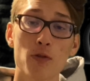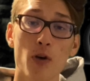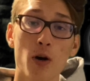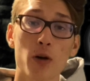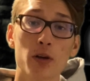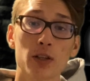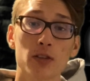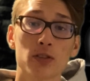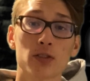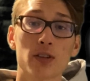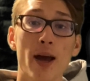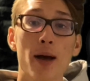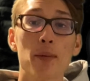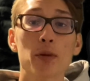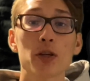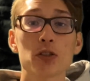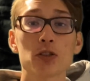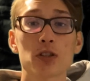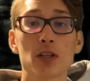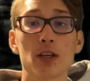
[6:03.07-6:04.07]
you've already
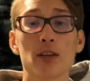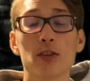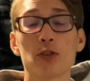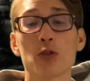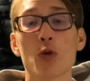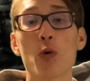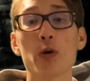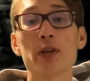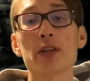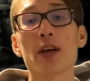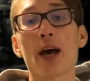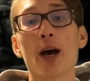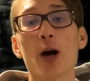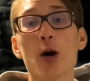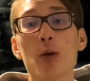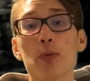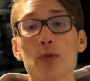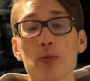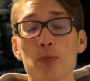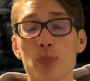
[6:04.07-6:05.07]
established is going to
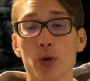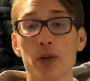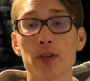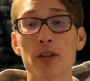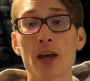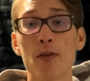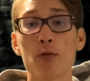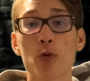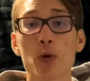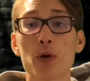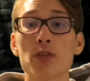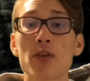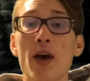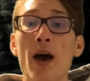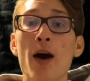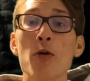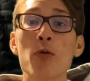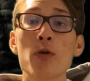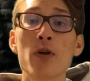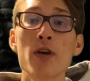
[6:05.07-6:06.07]
help bring that voice
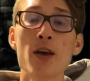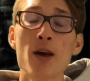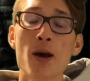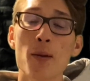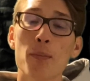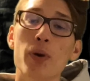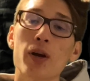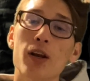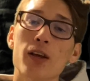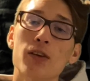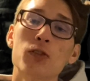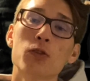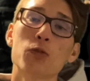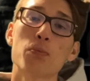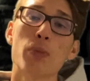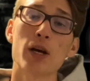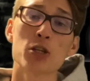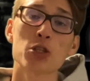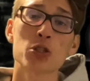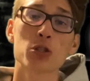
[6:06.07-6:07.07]
out, but
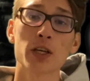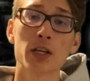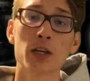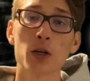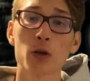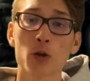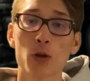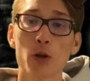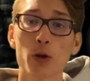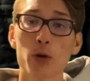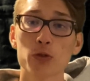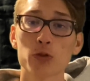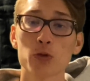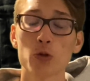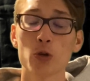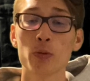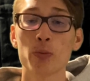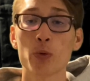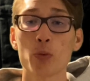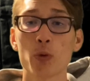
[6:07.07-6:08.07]
especially in a closed
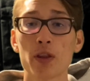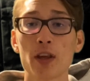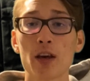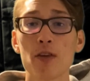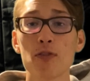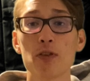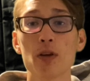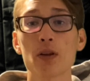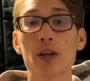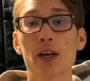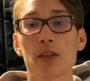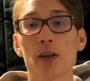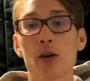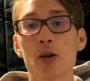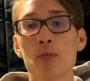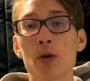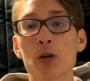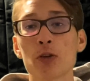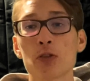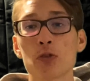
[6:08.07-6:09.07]
group where they feel like
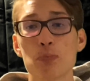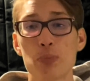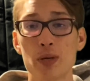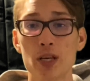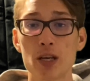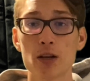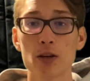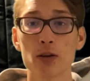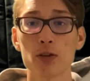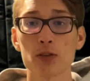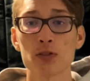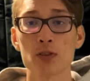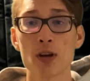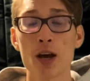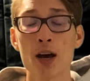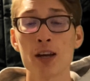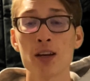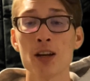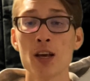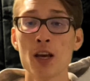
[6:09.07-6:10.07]
they're amongst peers,
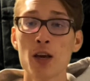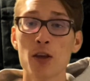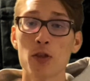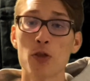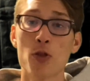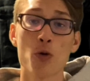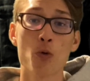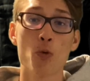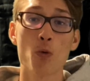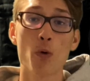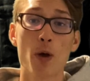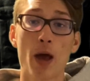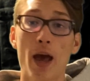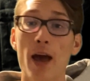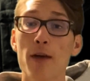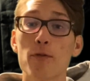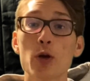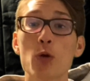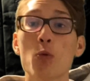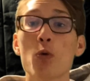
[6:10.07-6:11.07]
not the
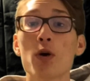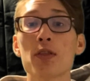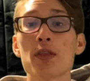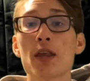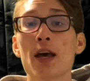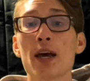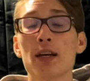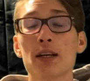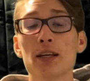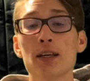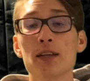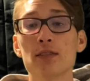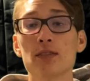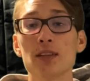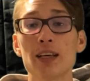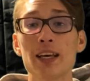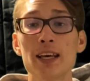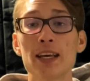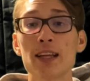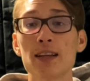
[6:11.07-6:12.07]
everyone that
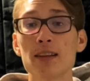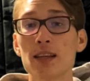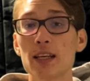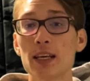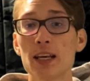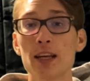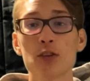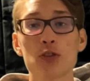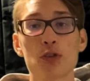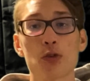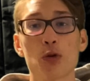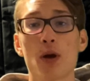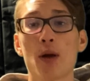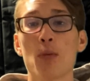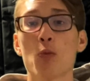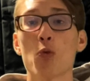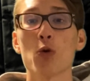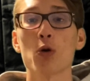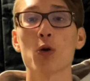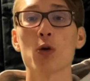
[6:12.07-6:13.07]
is in the
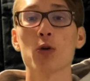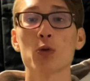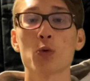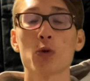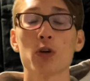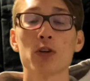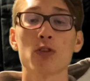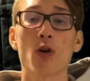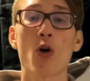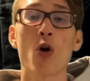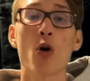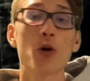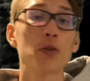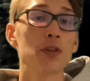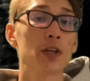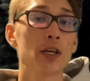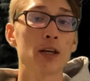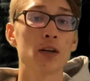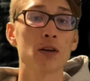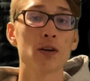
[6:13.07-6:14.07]
Instagram world or is on
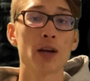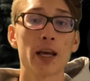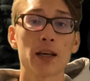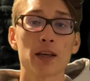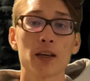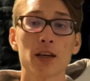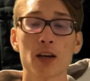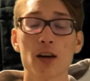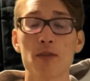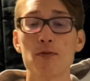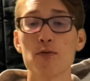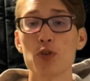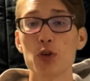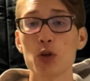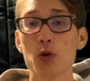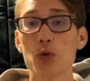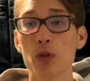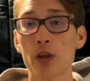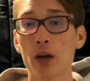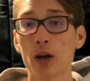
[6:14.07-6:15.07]
the internet can come
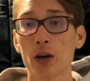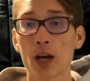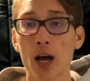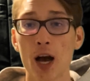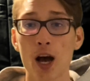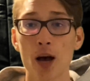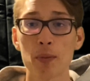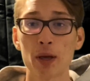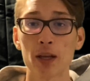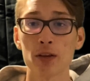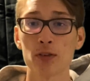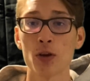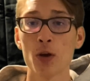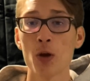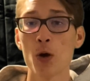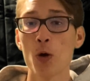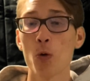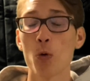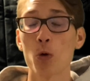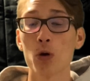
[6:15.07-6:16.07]
view their comment
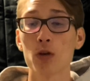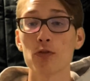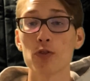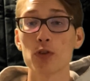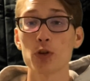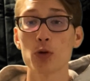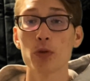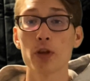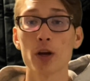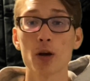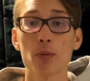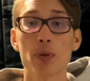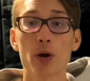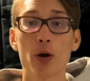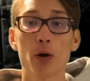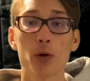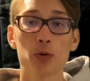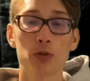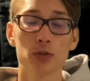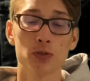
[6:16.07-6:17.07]
or view their
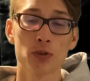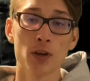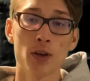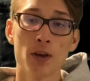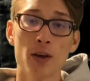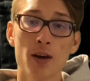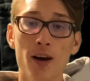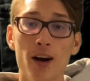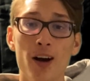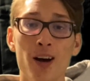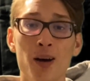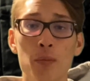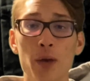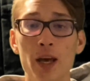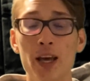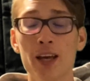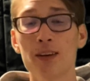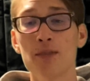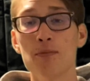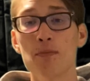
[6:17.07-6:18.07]
post
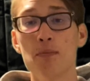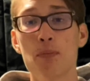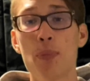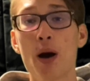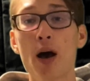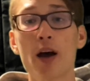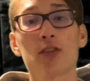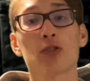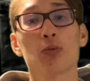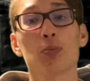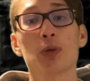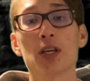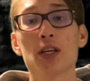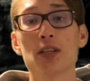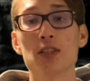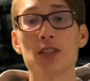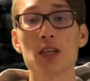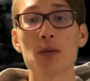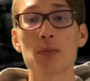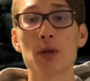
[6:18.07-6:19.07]
and possibly
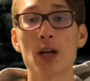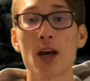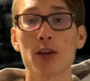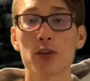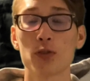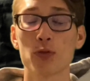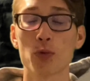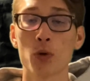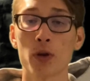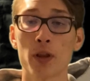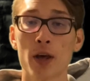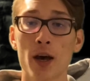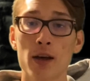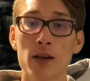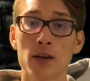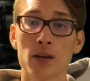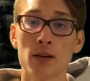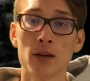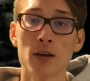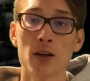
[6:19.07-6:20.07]
get demonized for
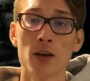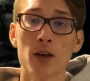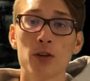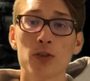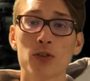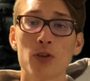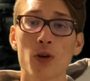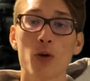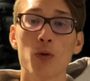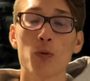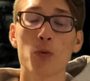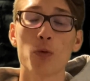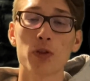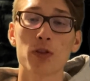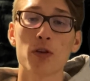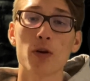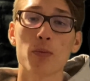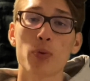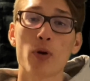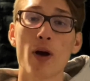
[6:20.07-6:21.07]
that. So
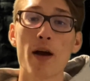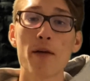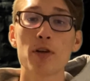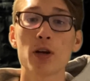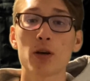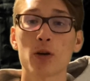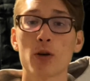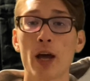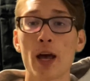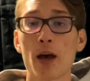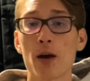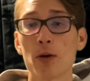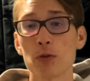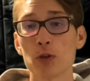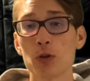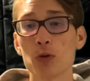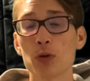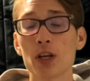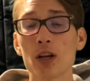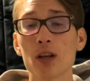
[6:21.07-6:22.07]
with a private
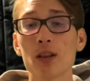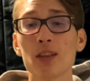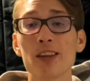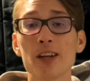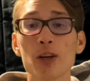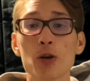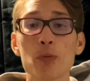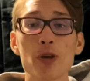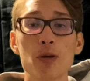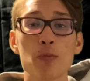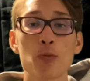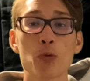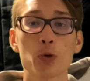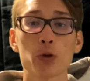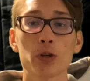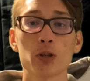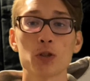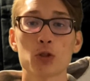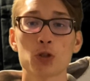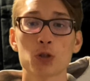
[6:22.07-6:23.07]
account, you get a little bit
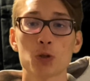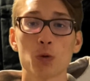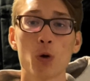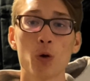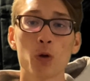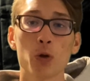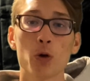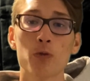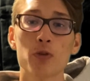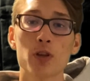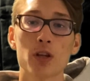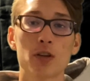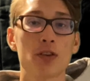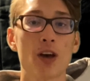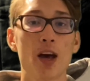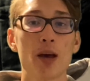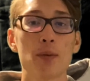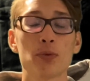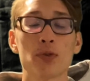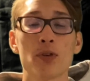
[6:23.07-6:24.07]
more control over the
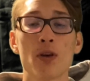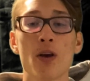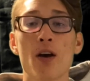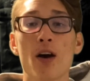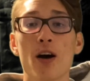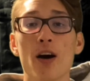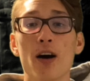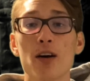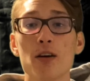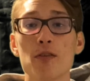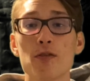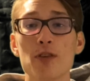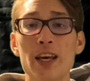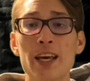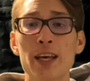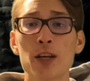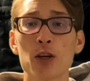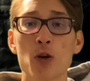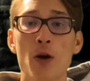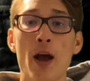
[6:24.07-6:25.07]
types of
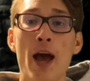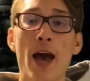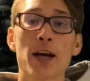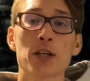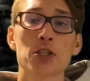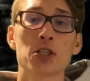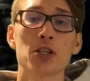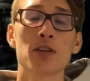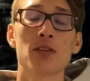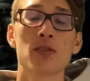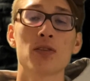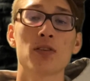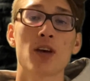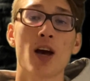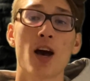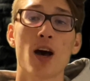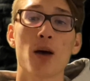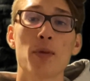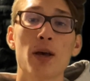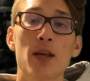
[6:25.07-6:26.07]
interactions,
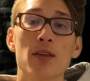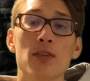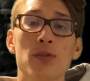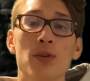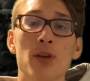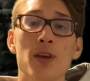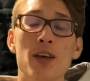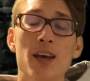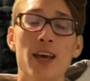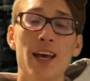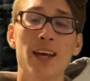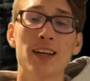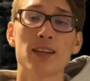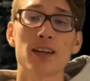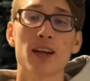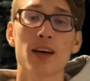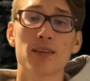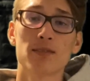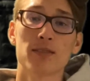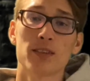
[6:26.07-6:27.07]
comments,
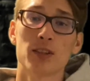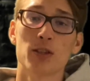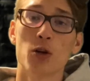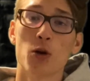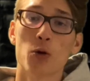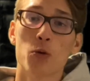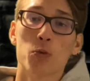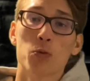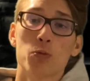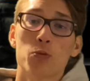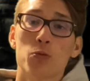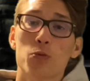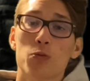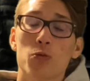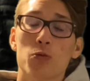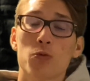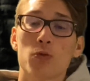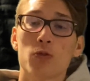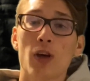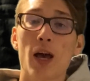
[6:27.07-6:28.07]
and, you know,
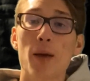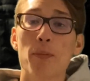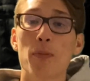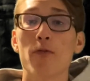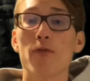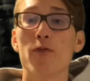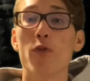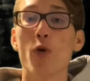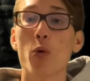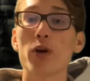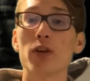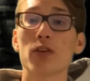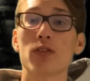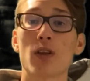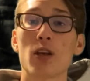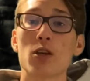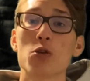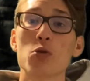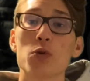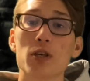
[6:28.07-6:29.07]
type of voice
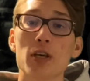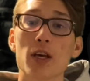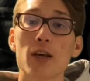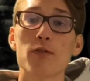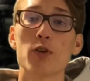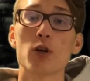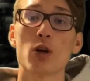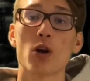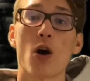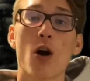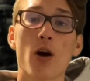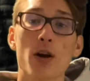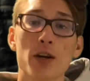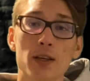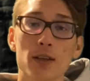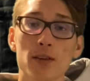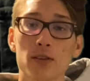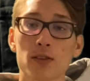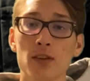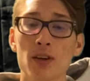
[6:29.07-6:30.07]
that you give your
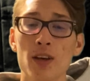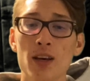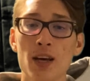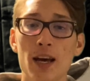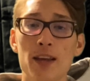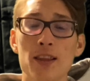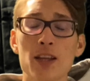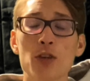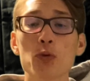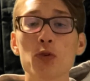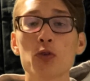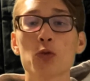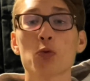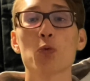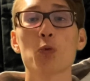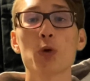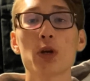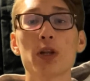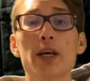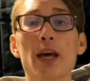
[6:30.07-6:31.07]
audience. And that's what's
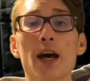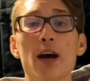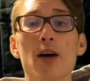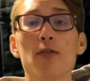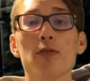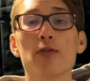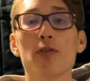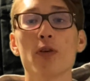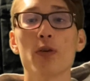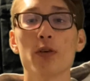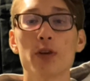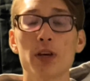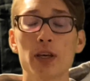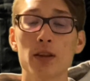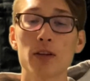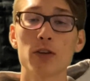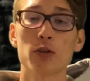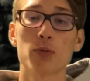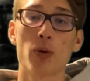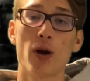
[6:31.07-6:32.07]
really helpful
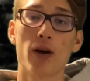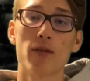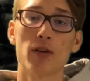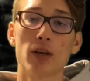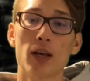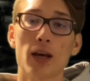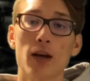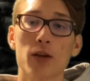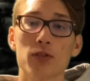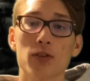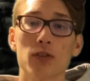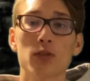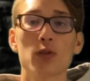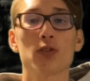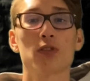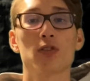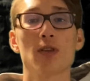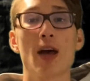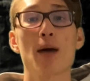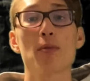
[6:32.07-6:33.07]
in these private accounts, is
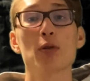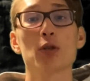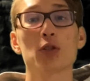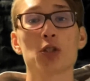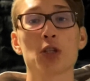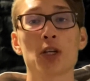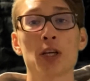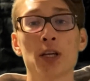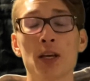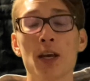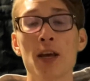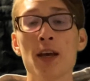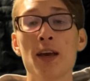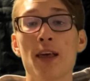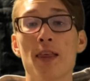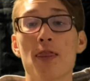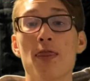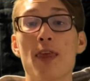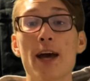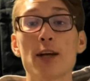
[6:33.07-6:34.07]
establishing
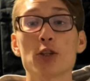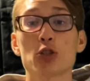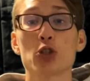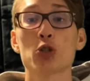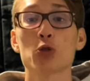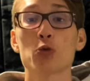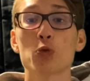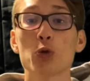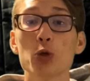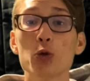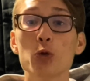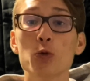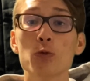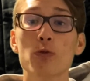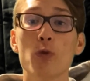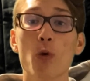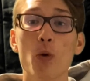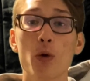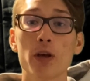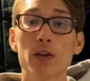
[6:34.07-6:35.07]
that true
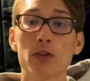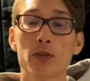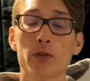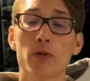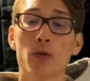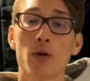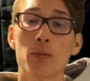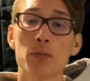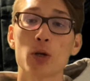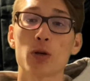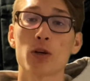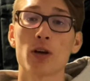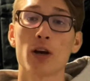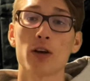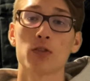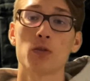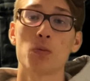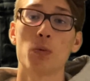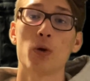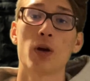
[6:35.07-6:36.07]
voice from your
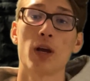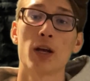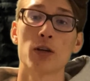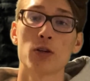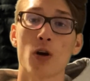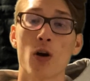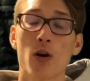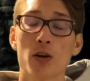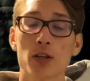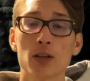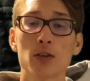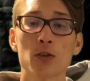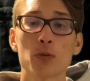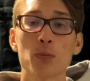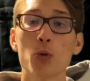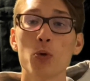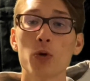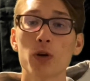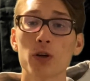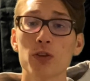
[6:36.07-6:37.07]
customer and your audience
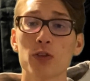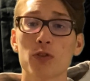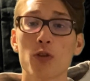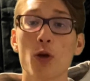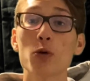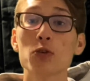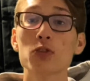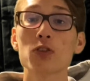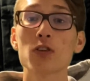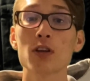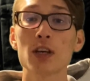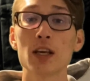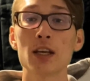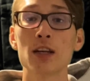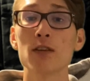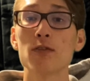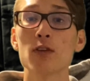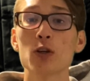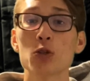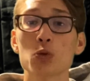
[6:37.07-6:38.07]
pool, because those are the
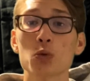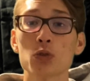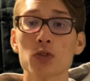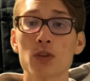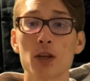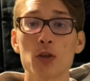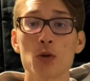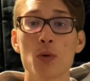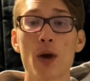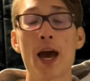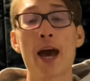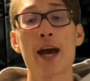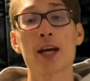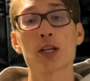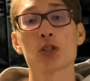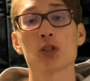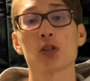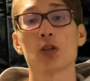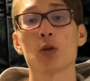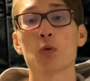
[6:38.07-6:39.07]
individuals that you
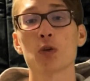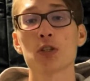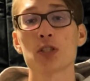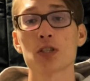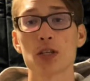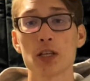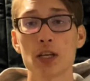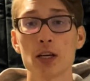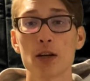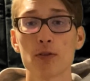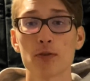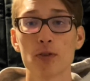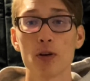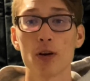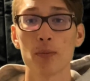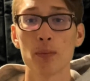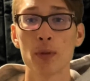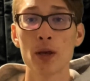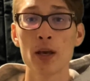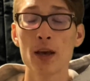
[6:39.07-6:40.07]
actually want to hear
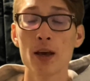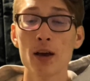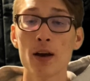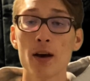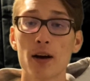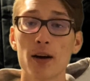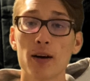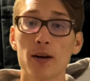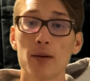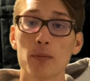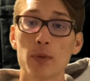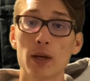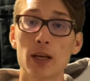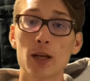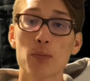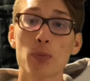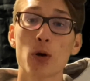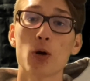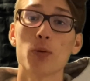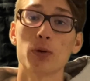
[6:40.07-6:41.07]
from
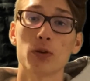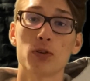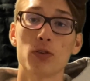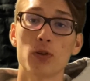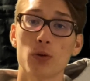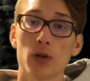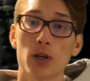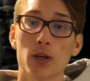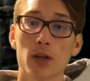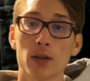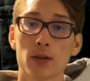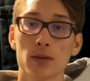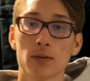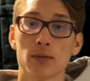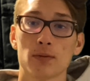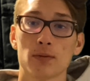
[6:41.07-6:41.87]
in perpetuity.